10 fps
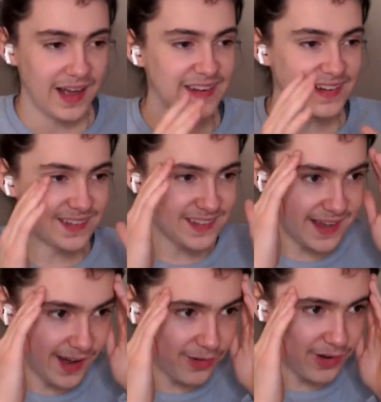And then
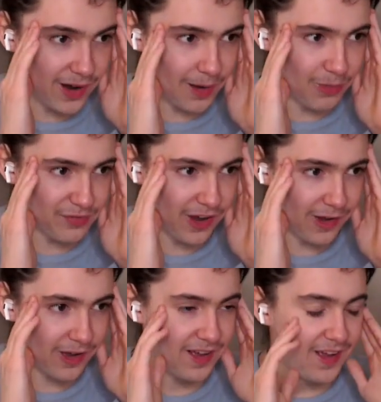Sarah, with
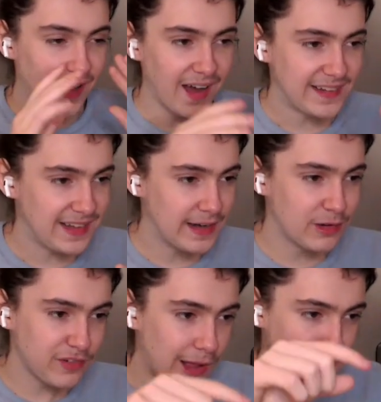her idea
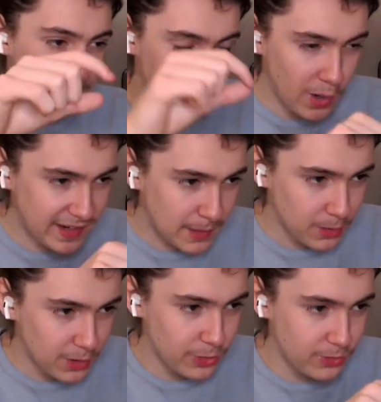of, like, putting the
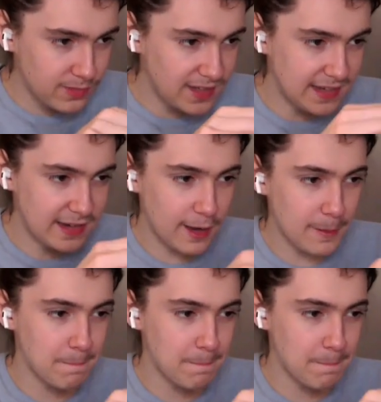balloon, the